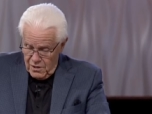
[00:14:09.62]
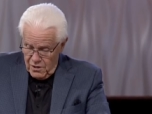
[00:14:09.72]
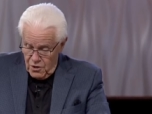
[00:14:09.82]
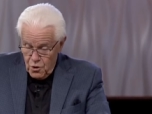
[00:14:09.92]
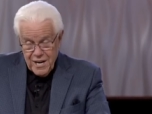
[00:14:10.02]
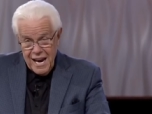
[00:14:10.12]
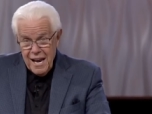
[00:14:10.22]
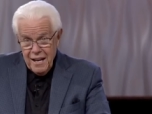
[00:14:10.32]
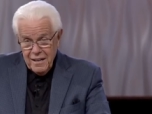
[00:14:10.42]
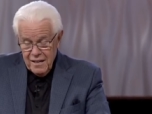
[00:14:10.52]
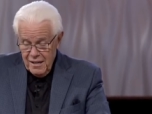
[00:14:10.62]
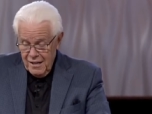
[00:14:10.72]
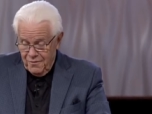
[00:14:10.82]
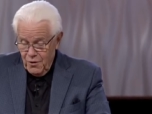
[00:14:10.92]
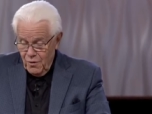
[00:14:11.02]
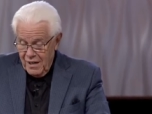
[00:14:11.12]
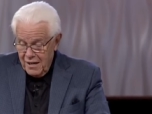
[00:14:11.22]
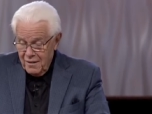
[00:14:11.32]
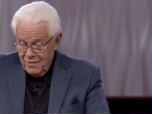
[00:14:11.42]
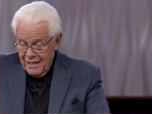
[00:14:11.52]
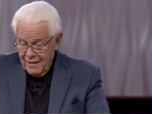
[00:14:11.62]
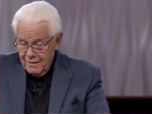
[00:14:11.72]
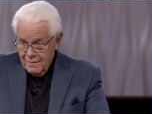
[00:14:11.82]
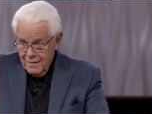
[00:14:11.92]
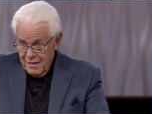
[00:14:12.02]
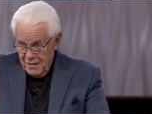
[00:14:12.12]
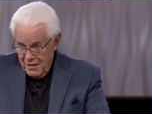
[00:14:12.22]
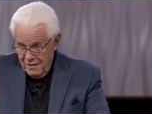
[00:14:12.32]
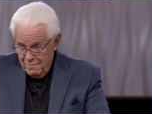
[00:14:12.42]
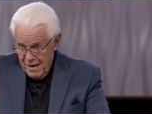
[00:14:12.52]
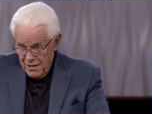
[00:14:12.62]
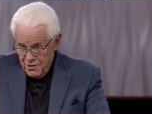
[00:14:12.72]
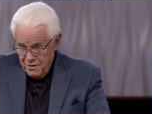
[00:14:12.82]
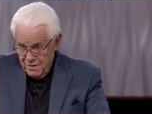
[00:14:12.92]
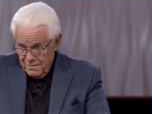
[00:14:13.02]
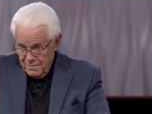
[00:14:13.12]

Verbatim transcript: You can if you love lit and love mastered.